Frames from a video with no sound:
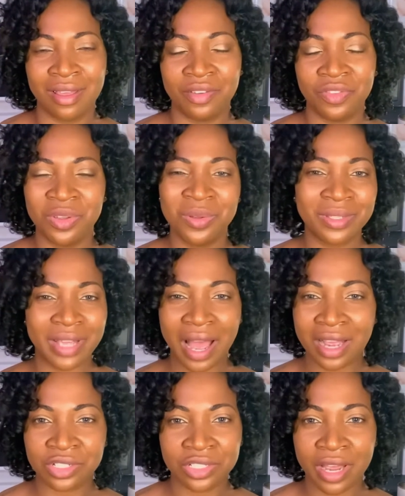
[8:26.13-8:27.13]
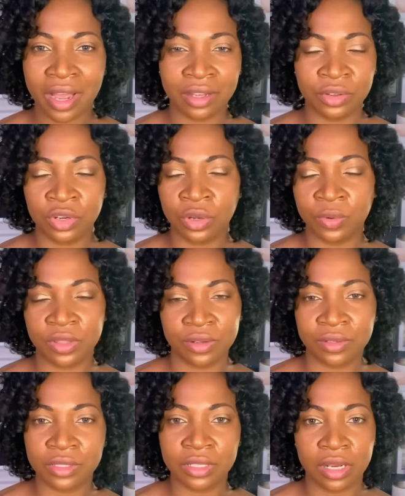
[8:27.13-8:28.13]
use a hashtag, with your
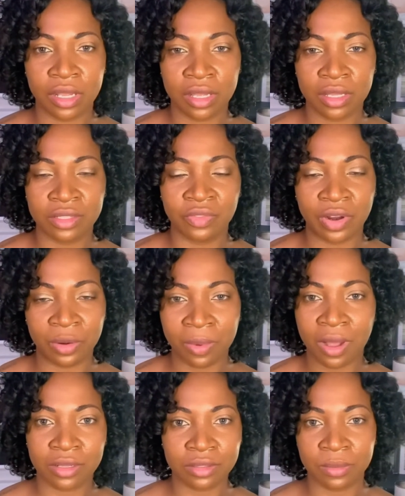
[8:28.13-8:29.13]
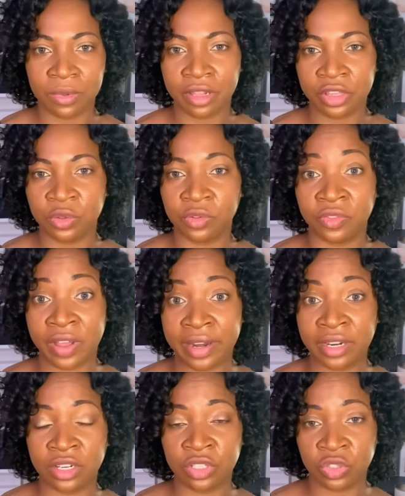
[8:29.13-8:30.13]
city, it's very possible that you'll find
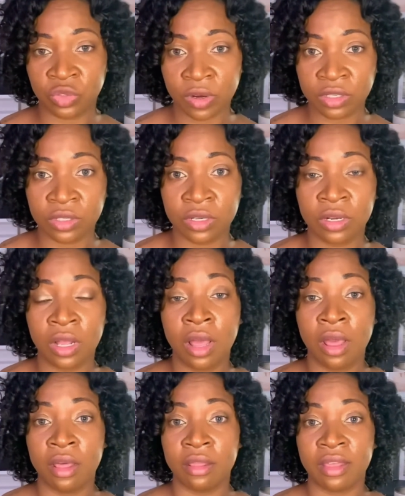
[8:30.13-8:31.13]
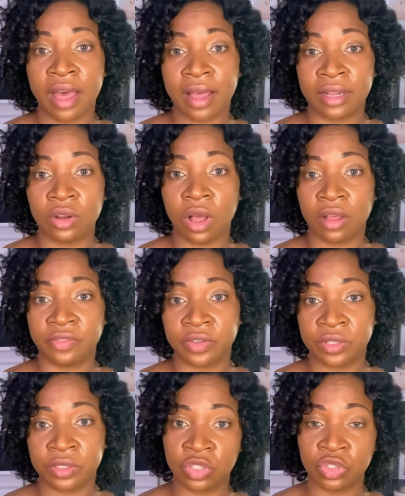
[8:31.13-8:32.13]
an instructor that
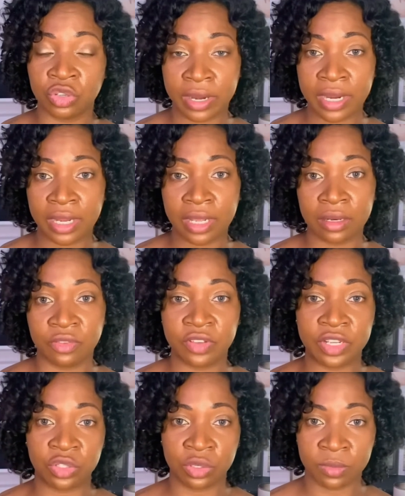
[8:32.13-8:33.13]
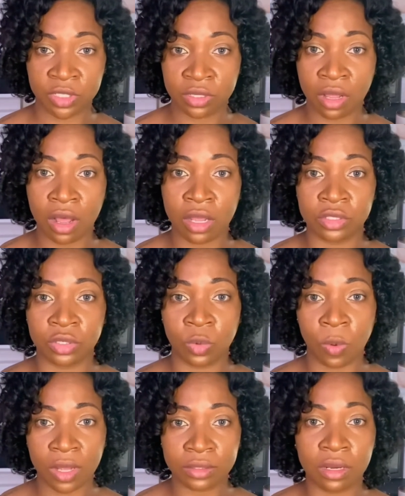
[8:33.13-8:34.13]
offers training, a facial massage or
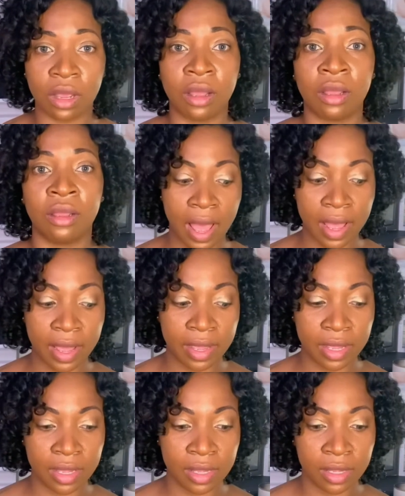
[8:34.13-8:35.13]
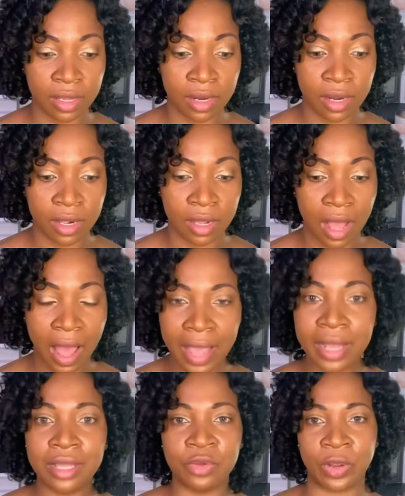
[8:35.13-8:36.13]
gua sha. I
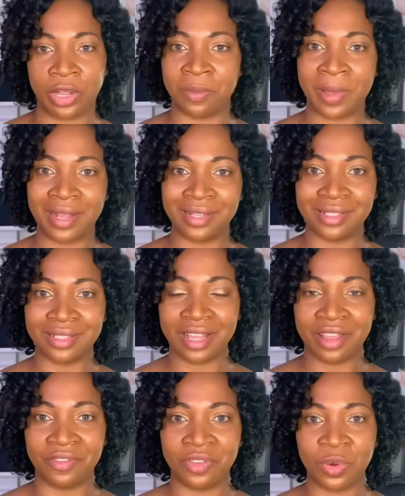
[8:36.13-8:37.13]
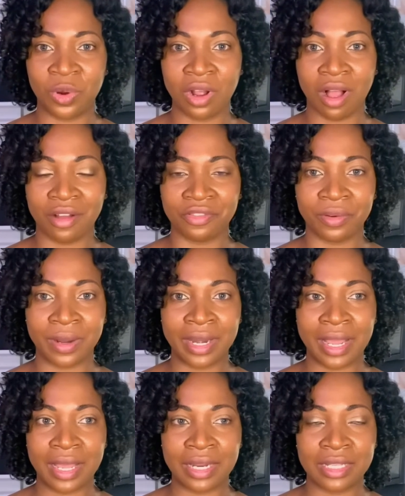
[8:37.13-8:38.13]
highly recommend, if you're offering
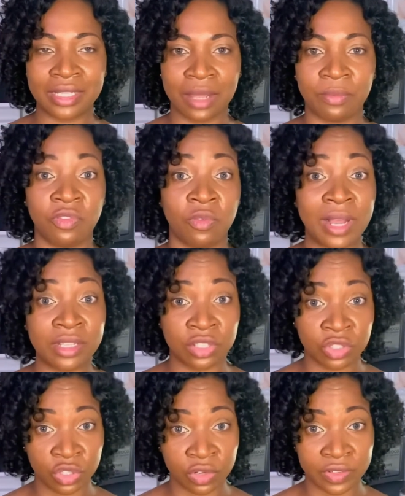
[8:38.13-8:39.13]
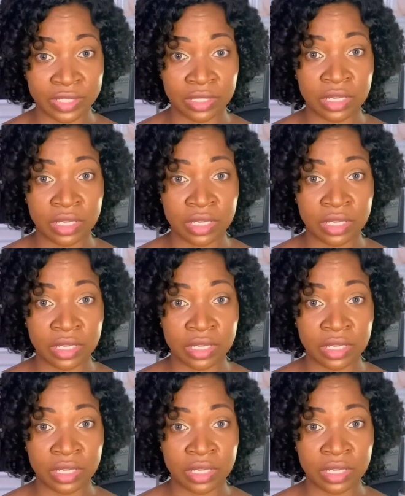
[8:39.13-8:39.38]
any type of waxing service,